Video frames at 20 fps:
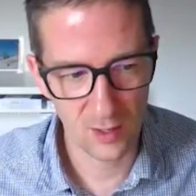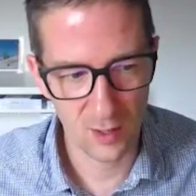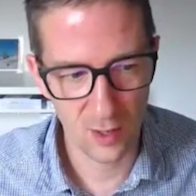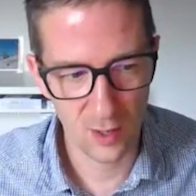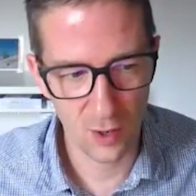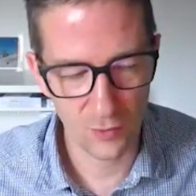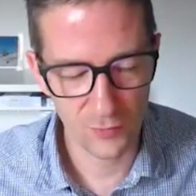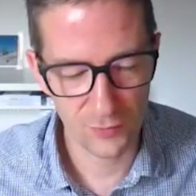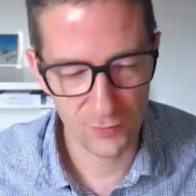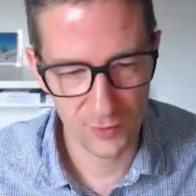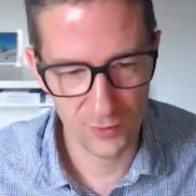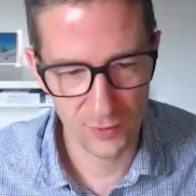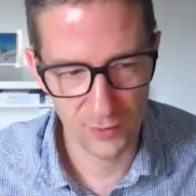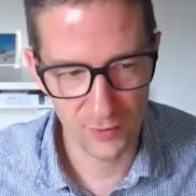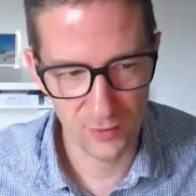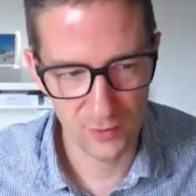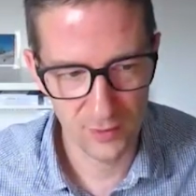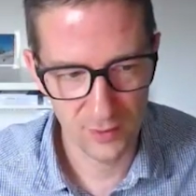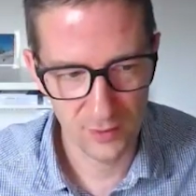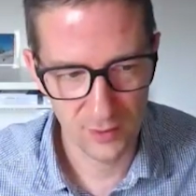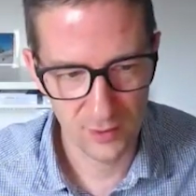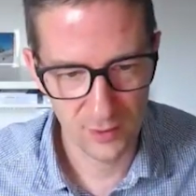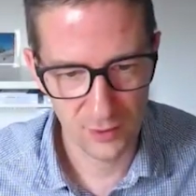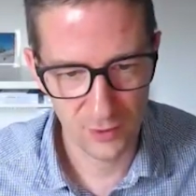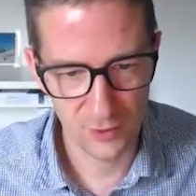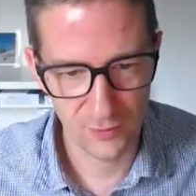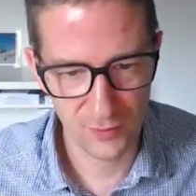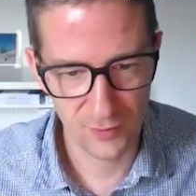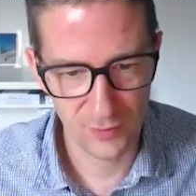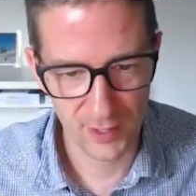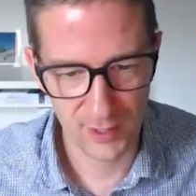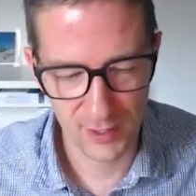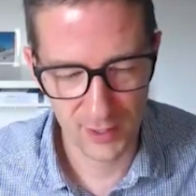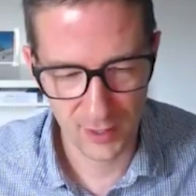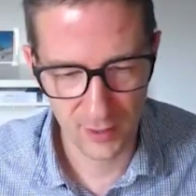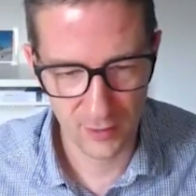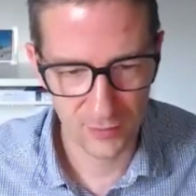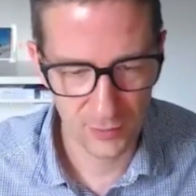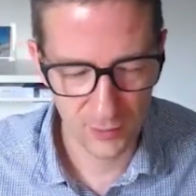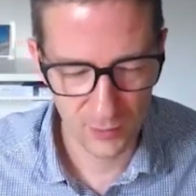often you find
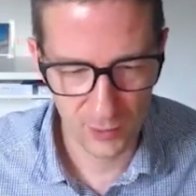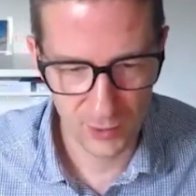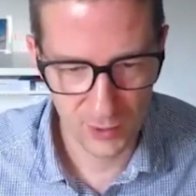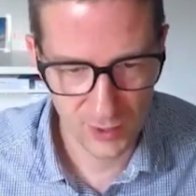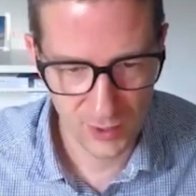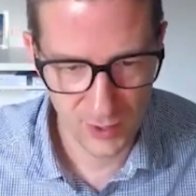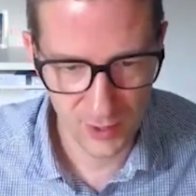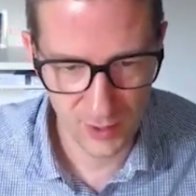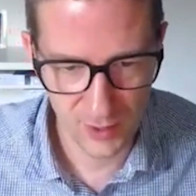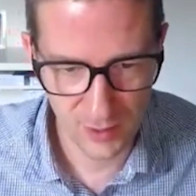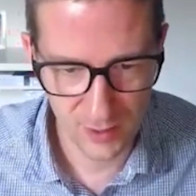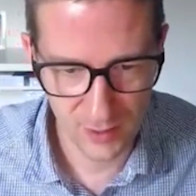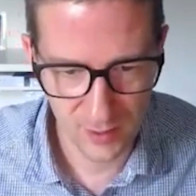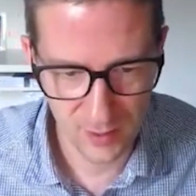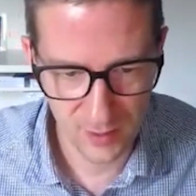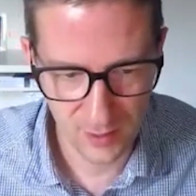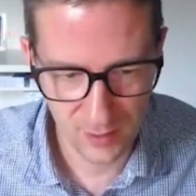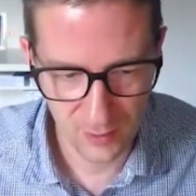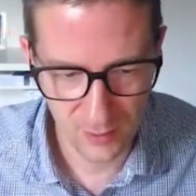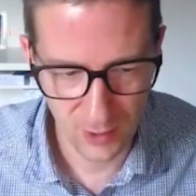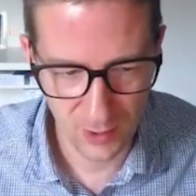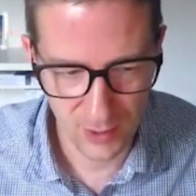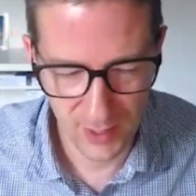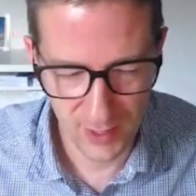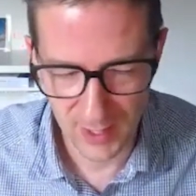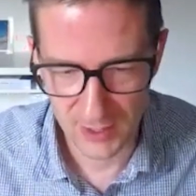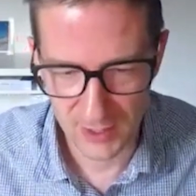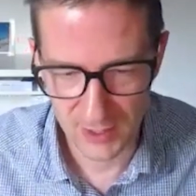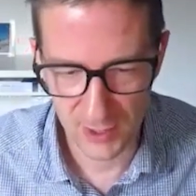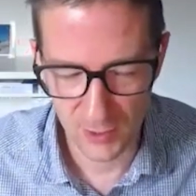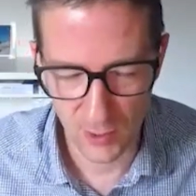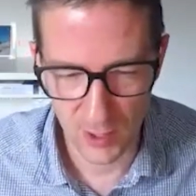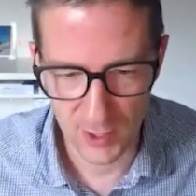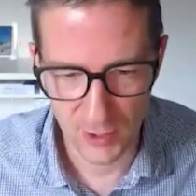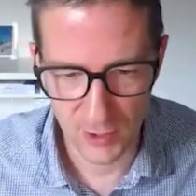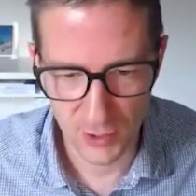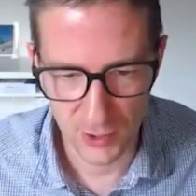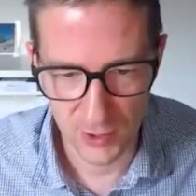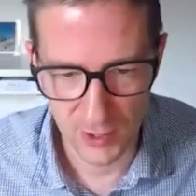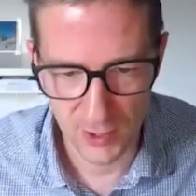afterwards that, well, they actually quite
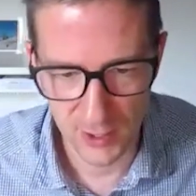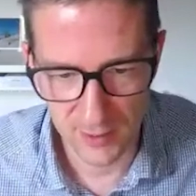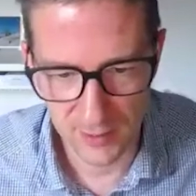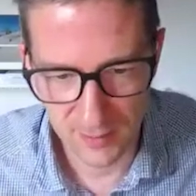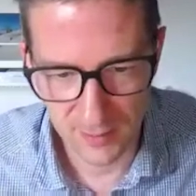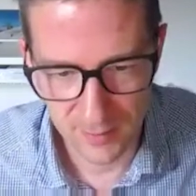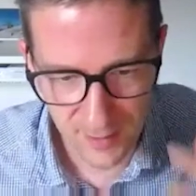enjoyed it.